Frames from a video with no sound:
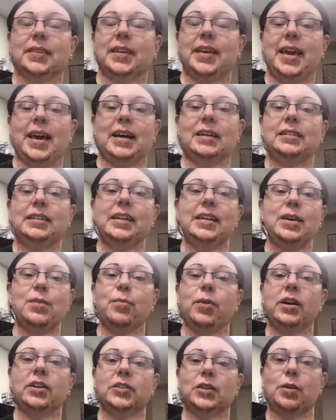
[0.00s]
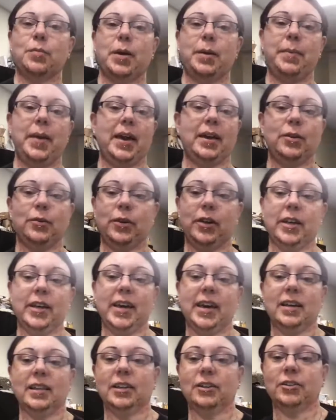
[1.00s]
Yeah, Nikki breaks all my pan oil. I
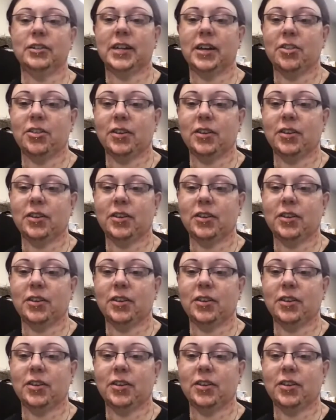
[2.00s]
can't let her touch